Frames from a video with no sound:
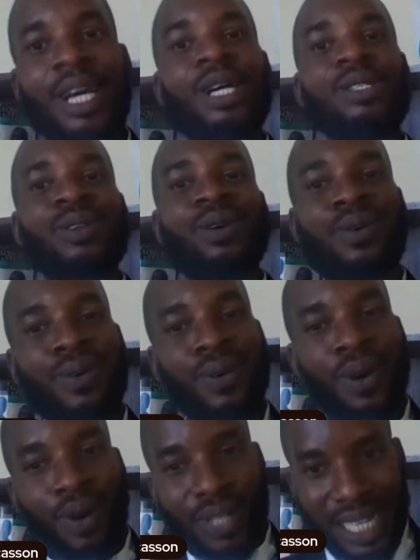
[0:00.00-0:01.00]
So who
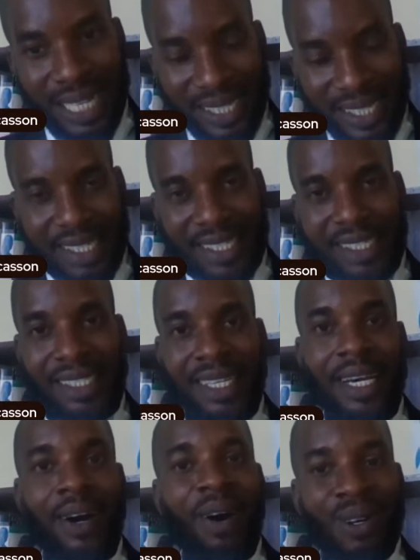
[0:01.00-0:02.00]
collects it
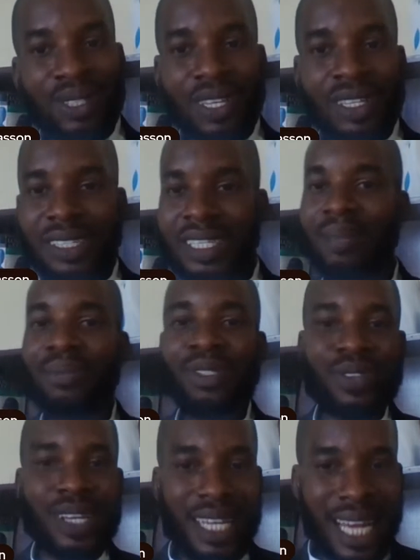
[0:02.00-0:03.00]
also determines
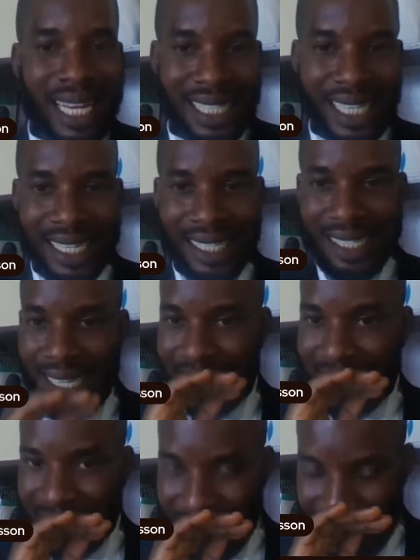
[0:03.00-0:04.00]
to a large
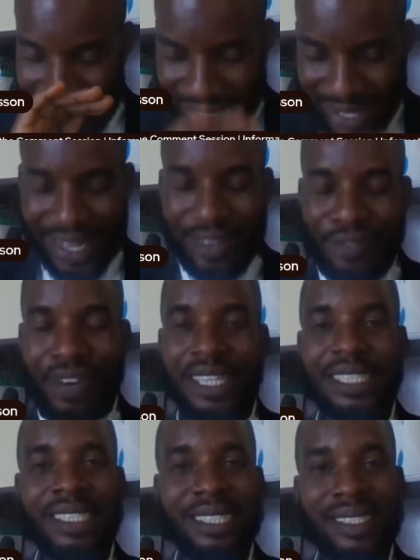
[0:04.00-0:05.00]
extent the
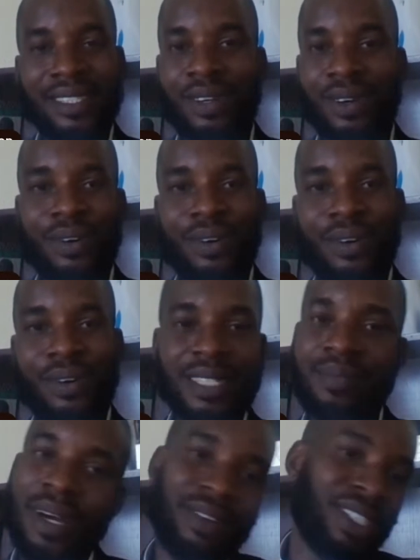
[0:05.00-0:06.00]
validity of that
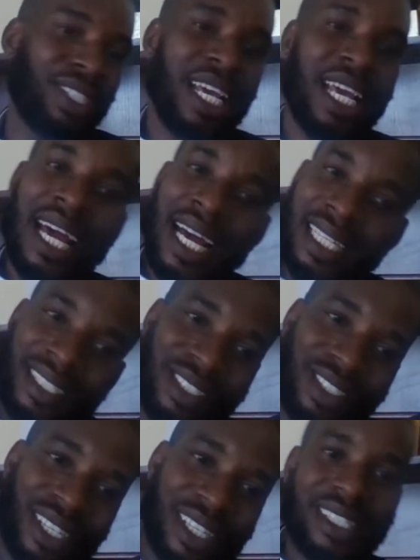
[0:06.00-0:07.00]
marriage. And
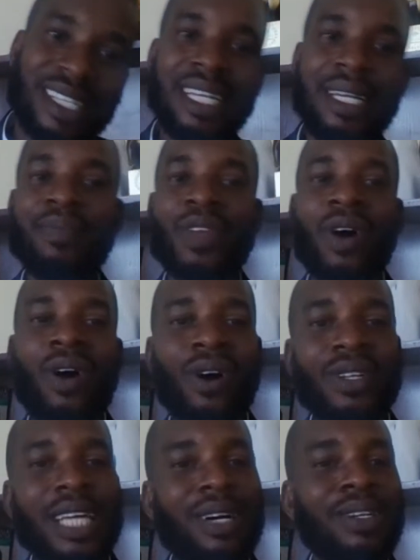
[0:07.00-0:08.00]
interestingly,
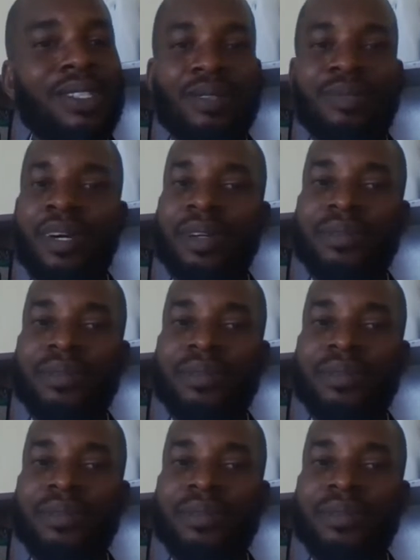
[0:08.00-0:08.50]
under customary